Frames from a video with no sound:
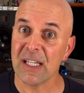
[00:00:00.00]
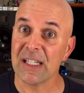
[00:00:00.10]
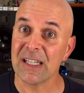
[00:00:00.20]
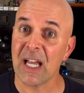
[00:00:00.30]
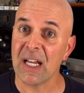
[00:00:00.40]

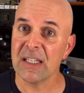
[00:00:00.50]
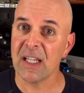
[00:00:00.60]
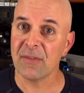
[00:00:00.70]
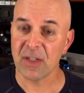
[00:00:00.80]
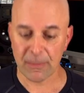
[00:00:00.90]
and line
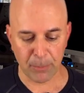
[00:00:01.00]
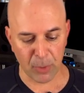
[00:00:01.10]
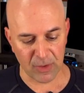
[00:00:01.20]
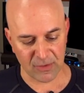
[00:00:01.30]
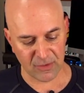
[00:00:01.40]
level
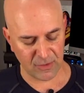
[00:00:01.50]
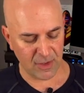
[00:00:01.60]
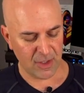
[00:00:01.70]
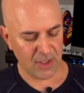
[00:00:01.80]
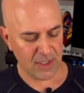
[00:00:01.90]
inputs.
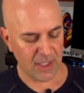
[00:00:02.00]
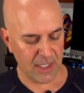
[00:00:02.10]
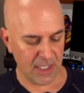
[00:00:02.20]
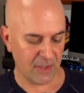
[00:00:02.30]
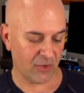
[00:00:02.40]
And